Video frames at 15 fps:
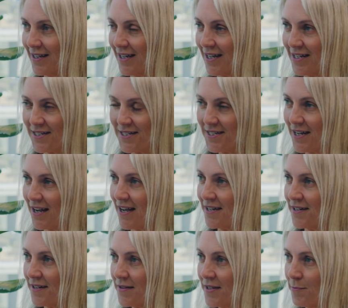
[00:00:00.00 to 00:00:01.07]

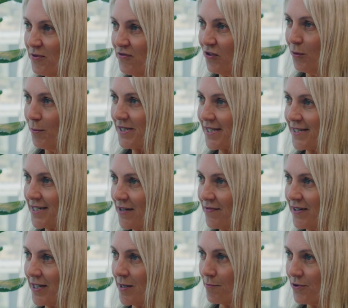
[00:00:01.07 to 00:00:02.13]
and the performance has
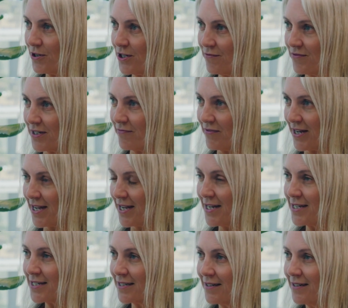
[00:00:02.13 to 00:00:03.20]
definitely improved of
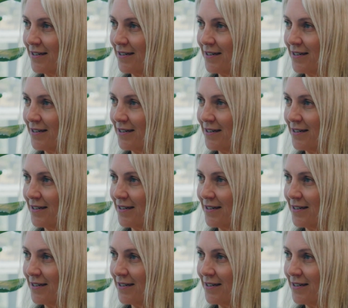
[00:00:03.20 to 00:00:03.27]
late.